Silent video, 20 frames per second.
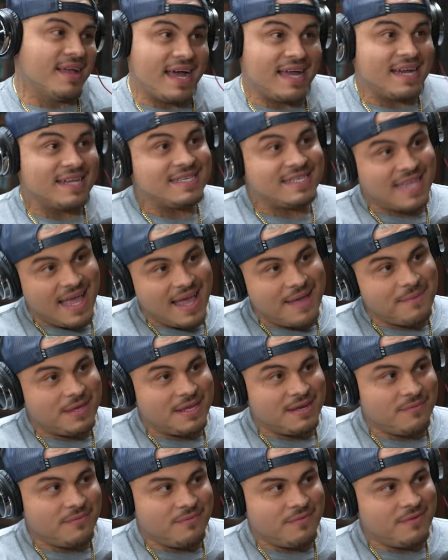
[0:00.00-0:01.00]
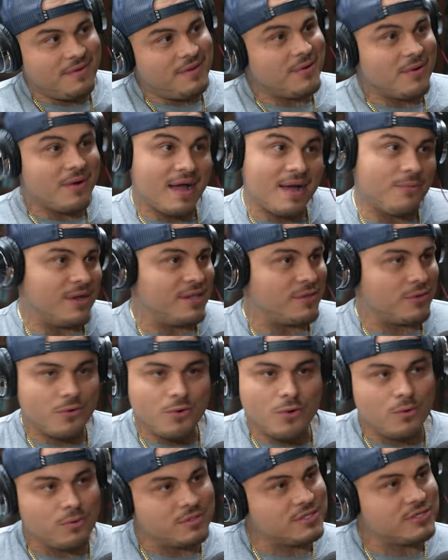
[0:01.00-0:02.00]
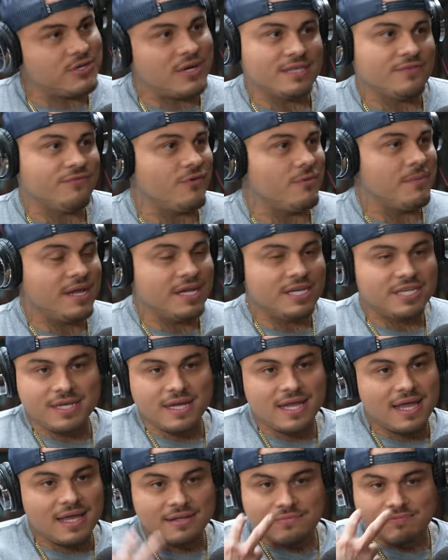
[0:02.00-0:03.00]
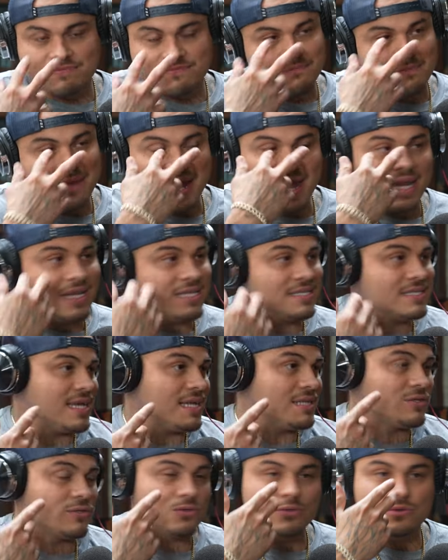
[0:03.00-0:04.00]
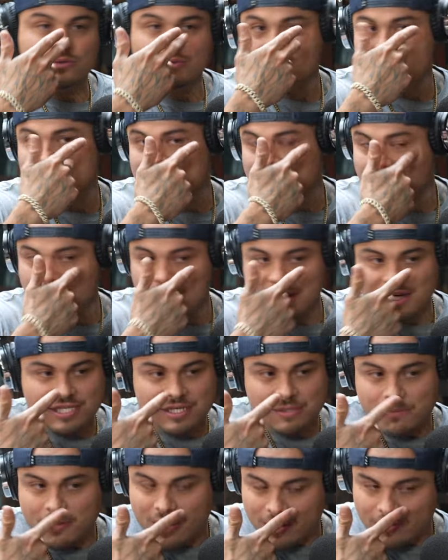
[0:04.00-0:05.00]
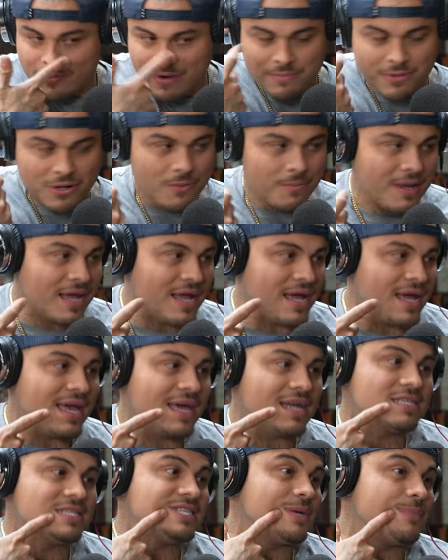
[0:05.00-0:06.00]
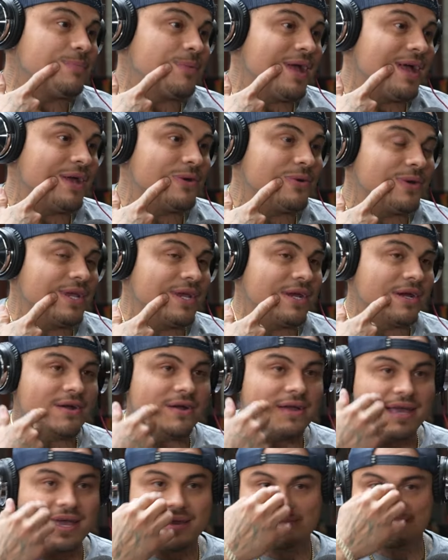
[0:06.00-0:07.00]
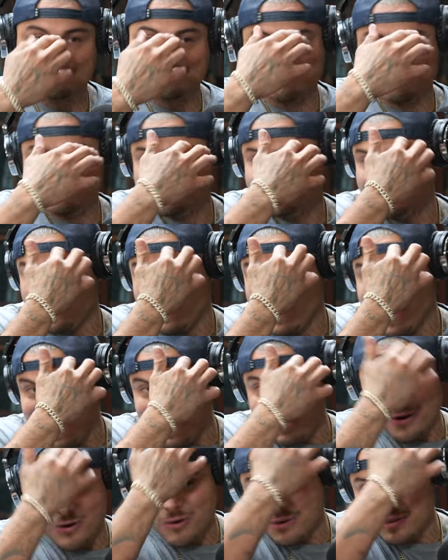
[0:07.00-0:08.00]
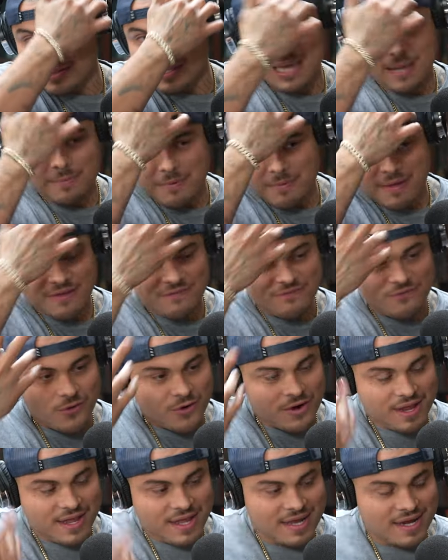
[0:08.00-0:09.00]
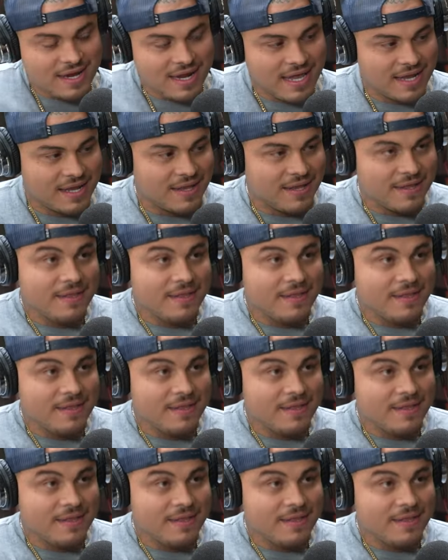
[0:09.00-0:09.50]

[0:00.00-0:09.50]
kind of stabbing, you know, I went through a whole transformation. I had my eyelids tattoos. I had a question mark right below my eye. I had a zipper handle here. I had a halo on the top of my forehead. Like